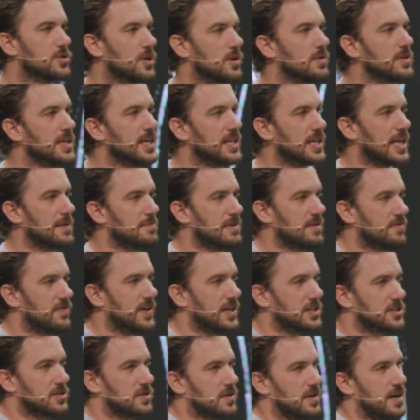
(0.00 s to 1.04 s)
only claiming
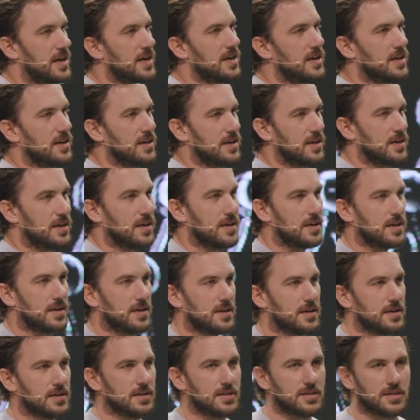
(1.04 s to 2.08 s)
victory,
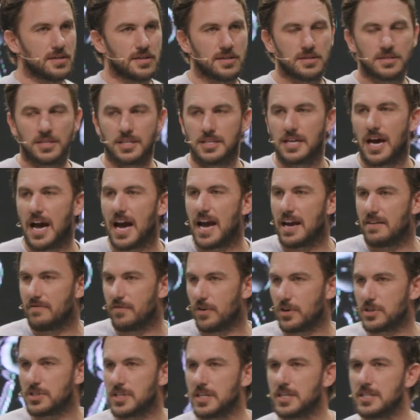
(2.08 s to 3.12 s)
to die
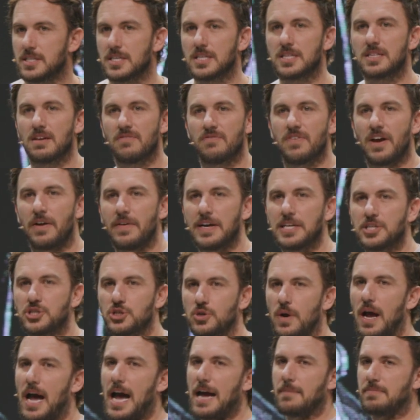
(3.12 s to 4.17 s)
versus the very
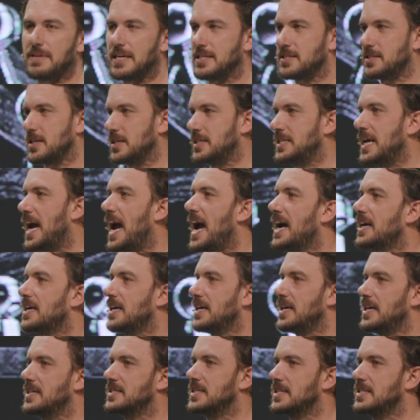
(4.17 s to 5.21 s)
tribe that's
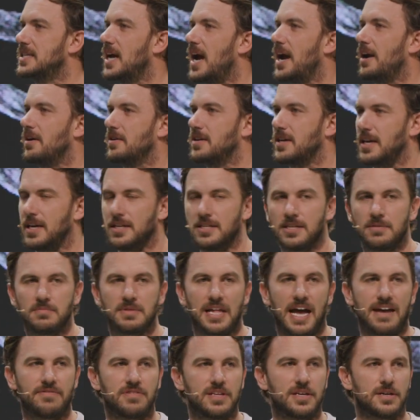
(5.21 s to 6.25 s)
attacking his entire kingdom,
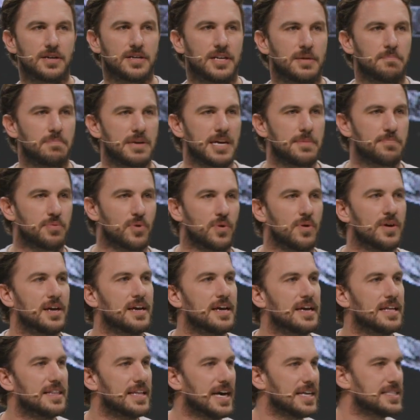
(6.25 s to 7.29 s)
livelihood, and people.
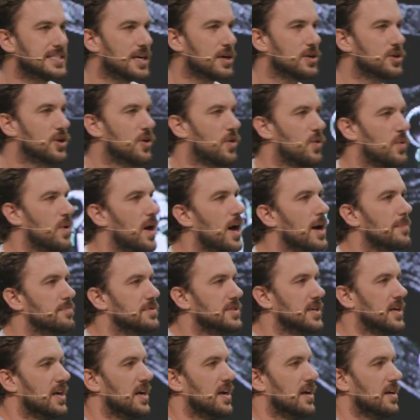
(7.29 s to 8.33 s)
That's how
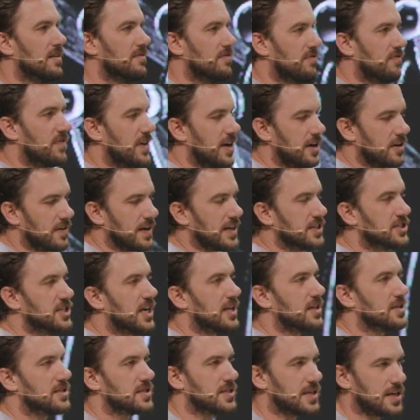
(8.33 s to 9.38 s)
corrupt fear and
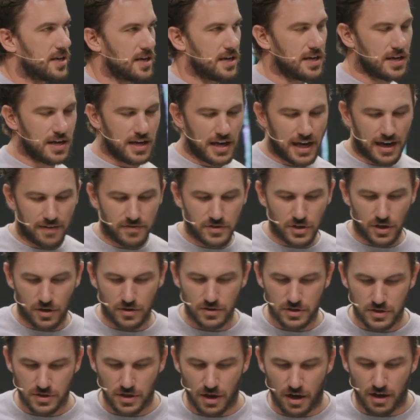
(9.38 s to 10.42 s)
jealousy have
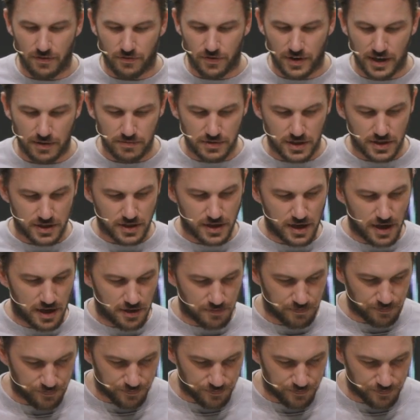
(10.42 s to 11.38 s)
turned Saul for him to see.